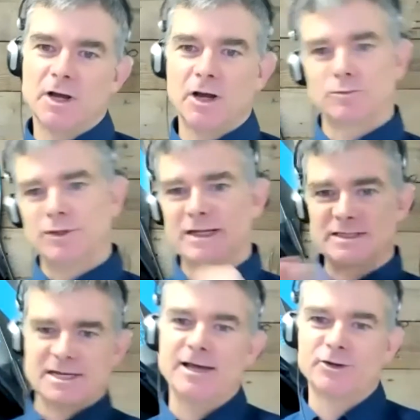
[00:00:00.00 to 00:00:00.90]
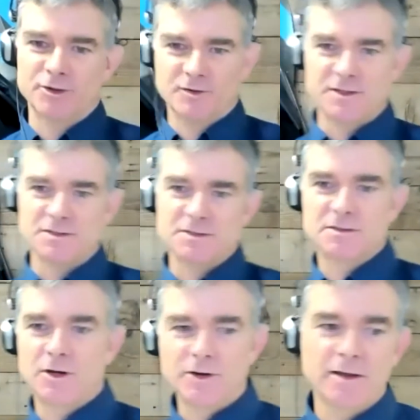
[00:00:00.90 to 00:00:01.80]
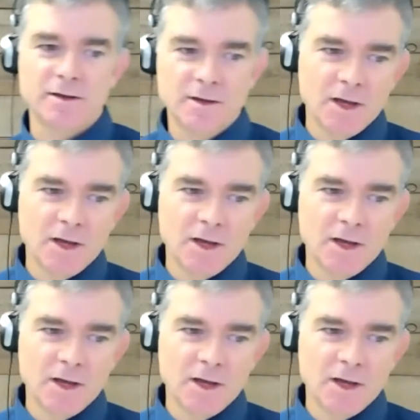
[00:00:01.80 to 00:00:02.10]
Let's cater to this. Okay.